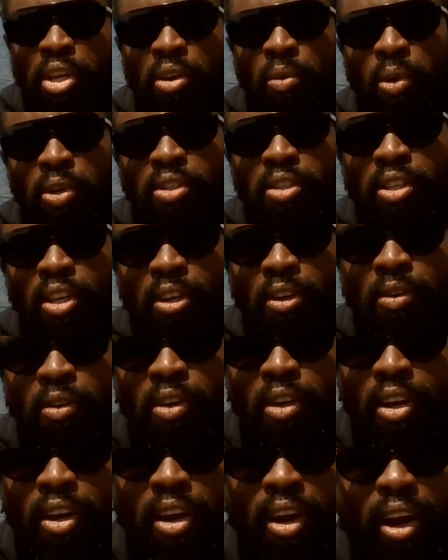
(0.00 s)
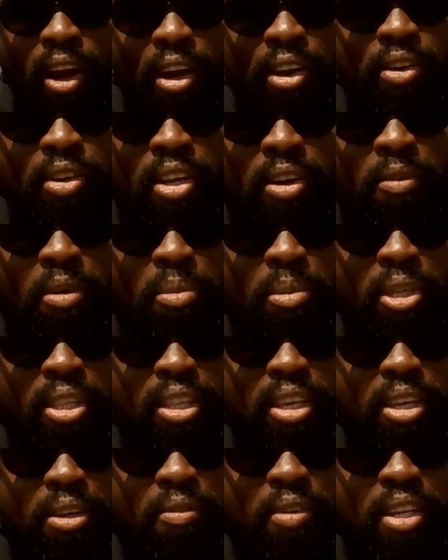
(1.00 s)
when you was little, or you never
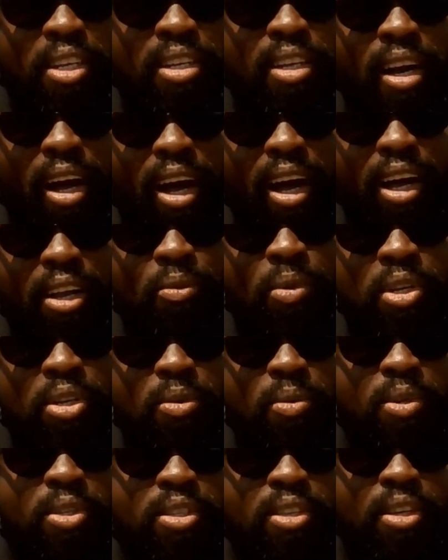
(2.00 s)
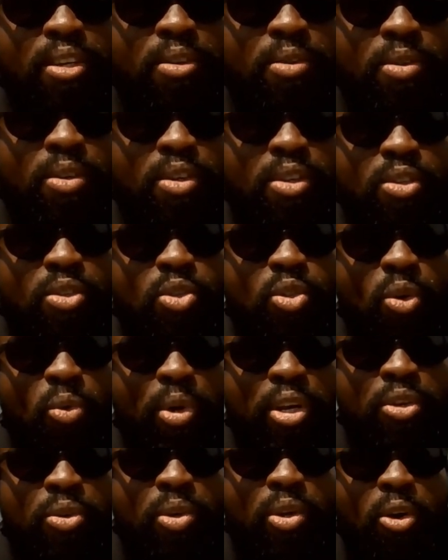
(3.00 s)
believe in mm-hmm. God when you was little. So
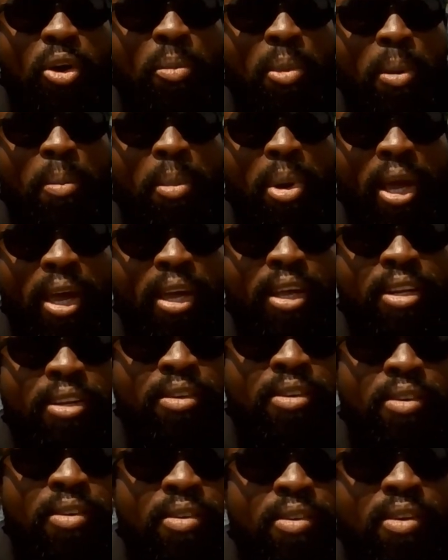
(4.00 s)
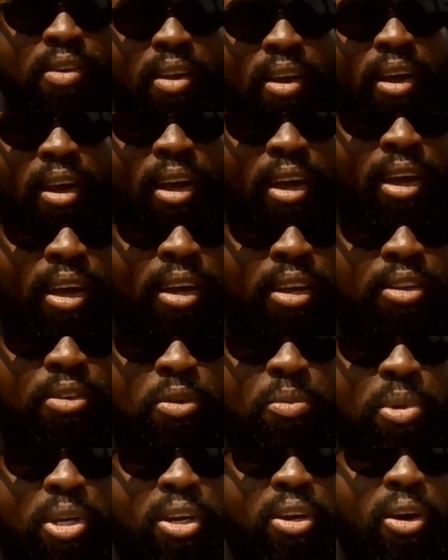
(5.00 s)
when you become a man and
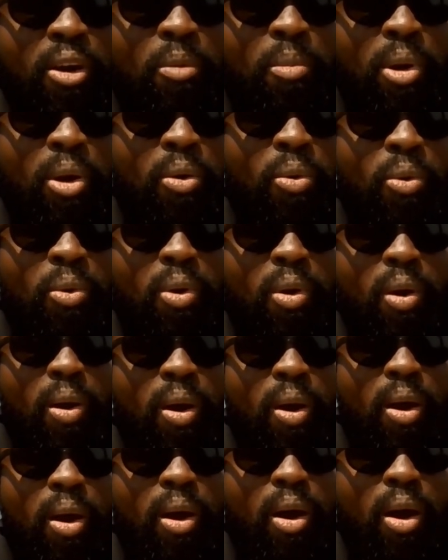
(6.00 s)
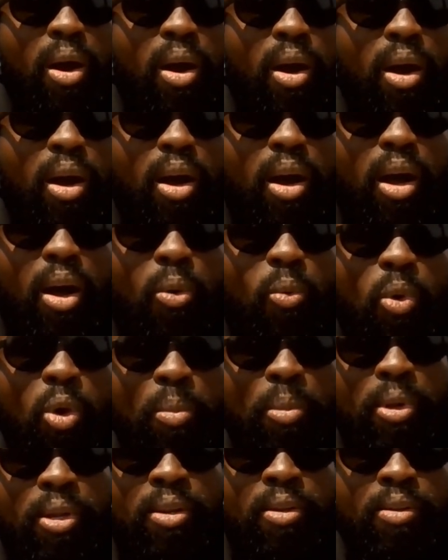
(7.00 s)
you become a, a, a, a
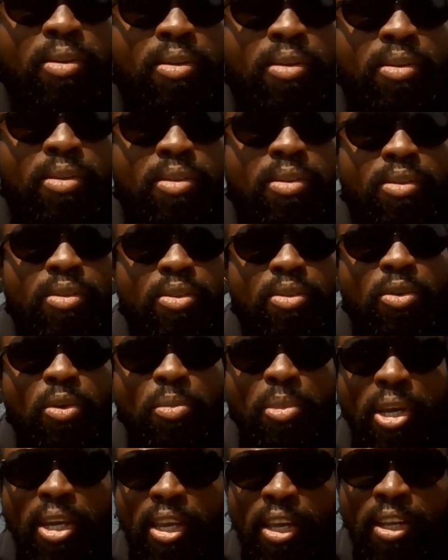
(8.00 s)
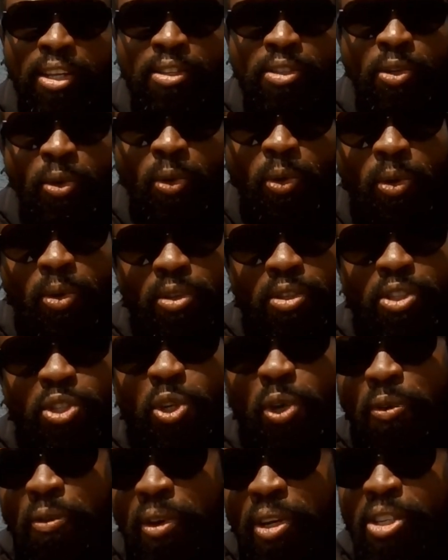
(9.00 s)
woman, you begin to
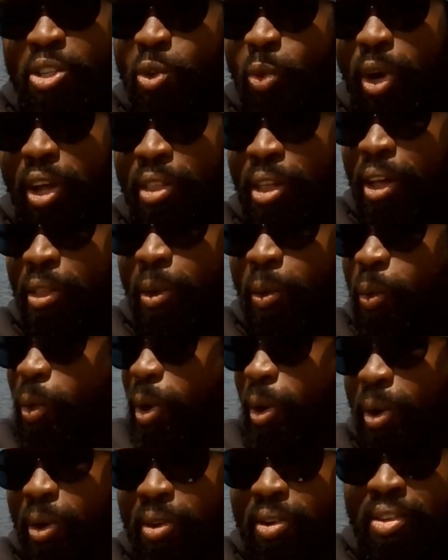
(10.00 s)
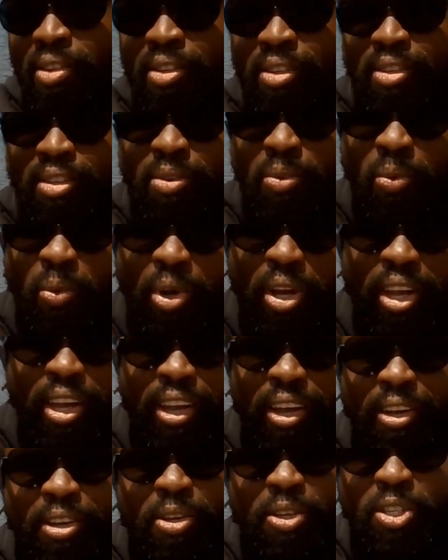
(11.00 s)
drift into another world
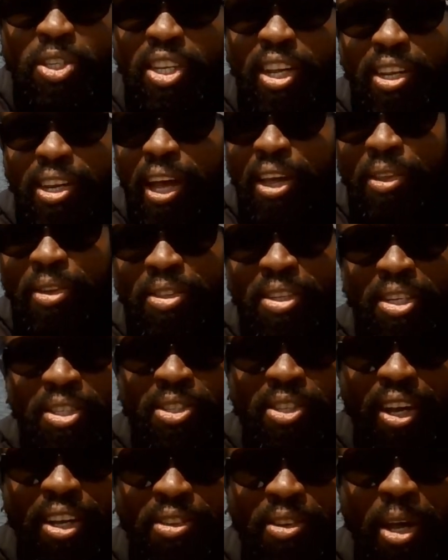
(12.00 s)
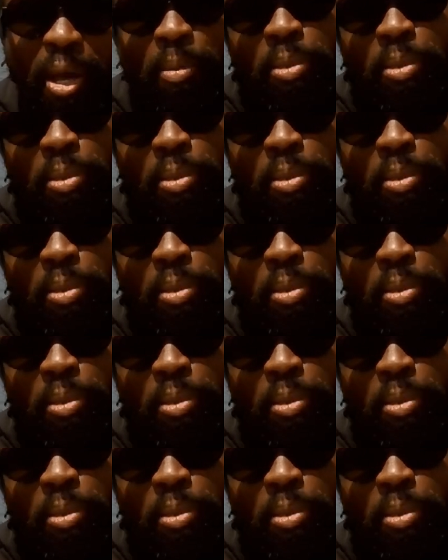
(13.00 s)
where you see a lot of things start to